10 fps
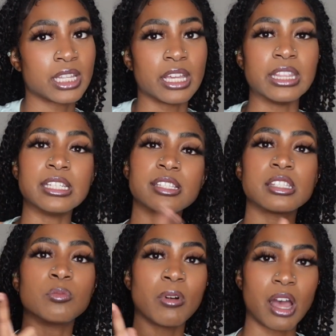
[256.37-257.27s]
And this is
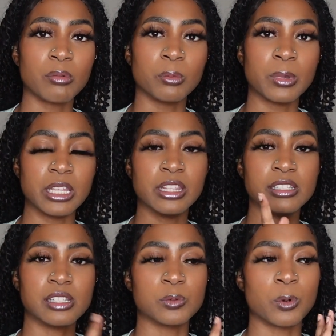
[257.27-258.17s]
the problem, and
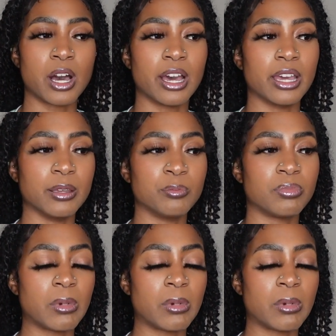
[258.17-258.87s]
this is why